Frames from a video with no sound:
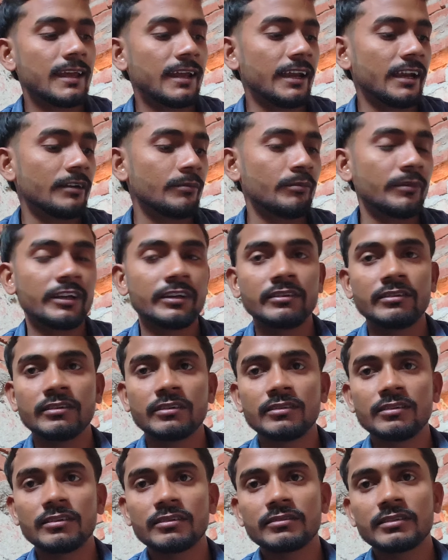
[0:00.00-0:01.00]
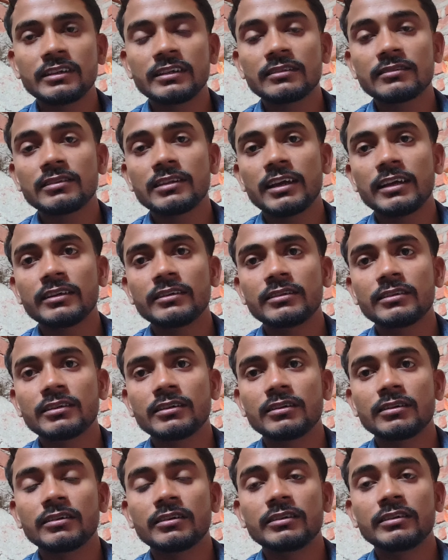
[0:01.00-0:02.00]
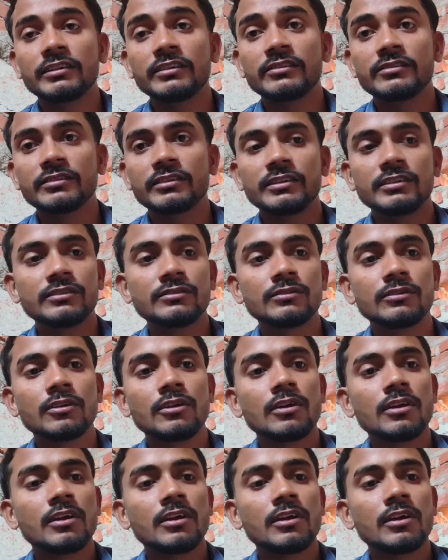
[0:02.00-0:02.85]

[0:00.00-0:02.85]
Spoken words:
and many other things like disease.